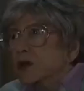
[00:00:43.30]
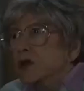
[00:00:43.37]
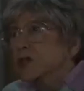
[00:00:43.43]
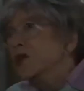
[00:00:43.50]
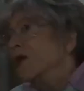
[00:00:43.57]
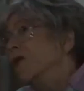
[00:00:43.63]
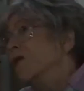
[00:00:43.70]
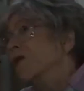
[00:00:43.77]

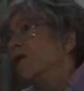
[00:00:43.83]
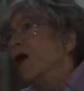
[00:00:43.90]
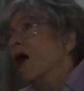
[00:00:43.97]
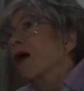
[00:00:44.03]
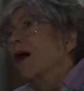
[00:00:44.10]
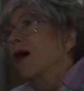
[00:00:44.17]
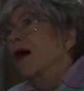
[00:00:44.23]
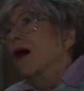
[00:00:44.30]
So,
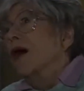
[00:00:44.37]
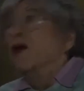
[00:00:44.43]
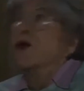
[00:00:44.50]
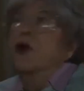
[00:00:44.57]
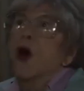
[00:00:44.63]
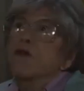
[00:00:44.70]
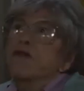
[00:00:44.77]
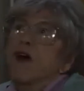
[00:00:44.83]

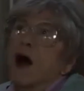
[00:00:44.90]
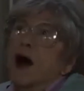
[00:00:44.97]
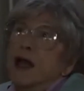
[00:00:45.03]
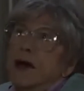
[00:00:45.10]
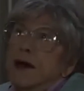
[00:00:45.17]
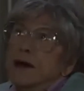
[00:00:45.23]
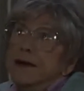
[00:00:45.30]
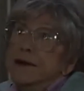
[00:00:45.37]
you're off, are
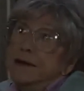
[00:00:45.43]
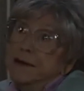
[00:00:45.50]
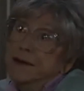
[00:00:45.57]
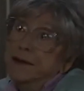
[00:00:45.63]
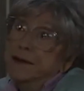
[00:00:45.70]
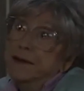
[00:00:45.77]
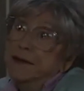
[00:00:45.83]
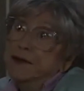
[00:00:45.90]
you?
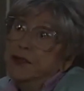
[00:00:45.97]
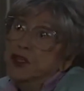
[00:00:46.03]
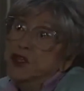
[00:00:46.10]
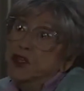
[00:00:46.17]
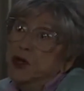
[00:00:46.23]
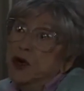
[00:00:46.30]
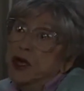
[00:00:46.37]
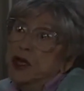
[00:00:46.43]
To
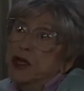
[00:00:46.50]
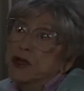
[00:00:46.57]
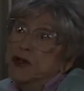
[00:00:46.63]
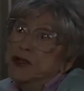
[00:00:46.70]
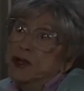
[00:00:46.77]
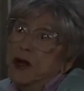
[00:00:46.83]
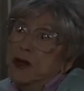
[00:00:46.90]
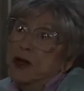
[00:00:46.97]
join your
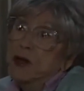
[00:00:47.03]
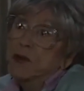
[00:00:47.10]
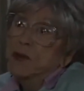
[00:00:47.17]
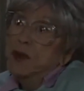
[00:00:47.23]
trollop?